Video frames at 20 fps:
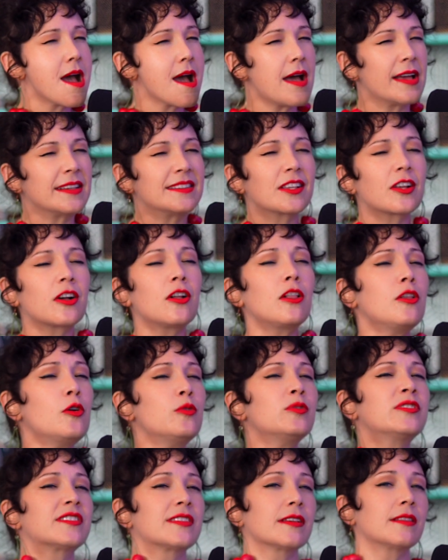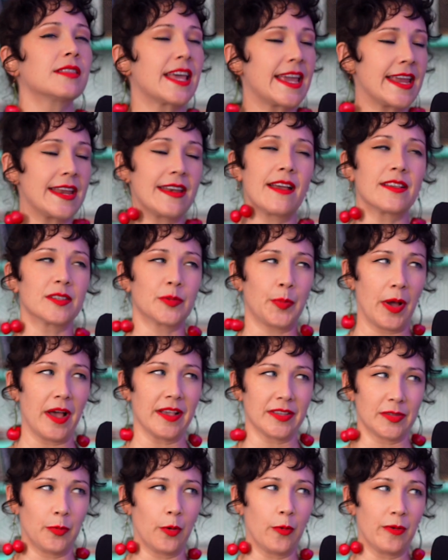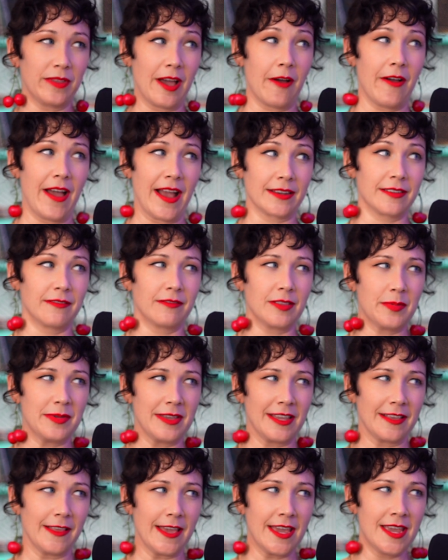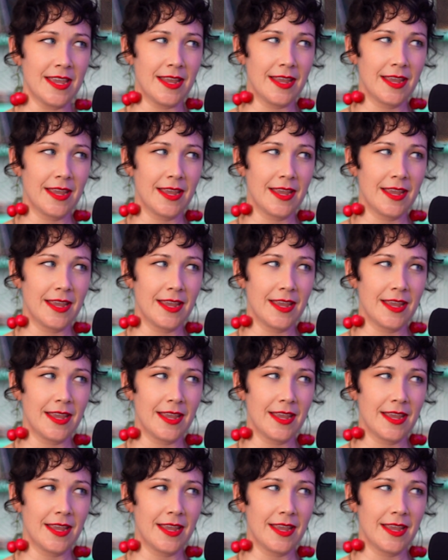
as close to late as possible without actively being late